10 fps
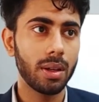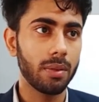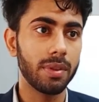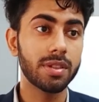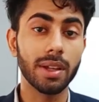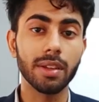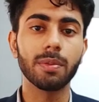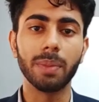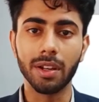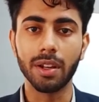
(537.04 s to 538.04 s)
which is
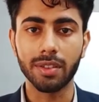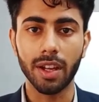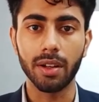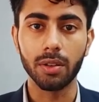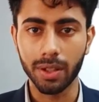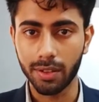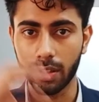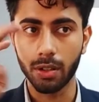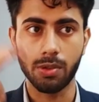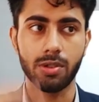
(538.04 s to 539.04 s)
pre-decided. You can see
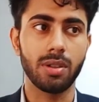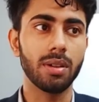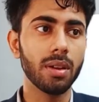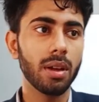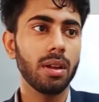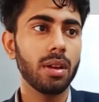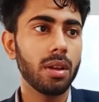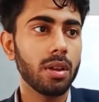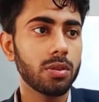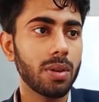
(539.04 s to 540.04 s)
the question.
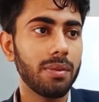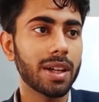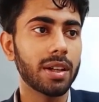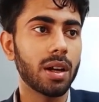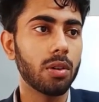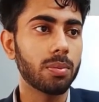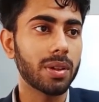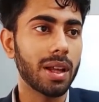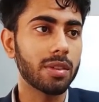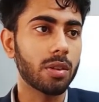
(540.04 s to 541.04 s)
So I will get an output
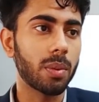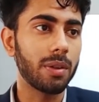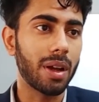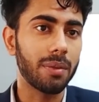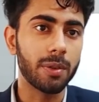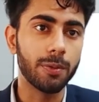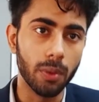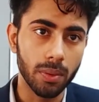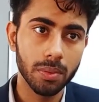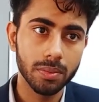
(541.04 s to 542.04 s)
as 0.584.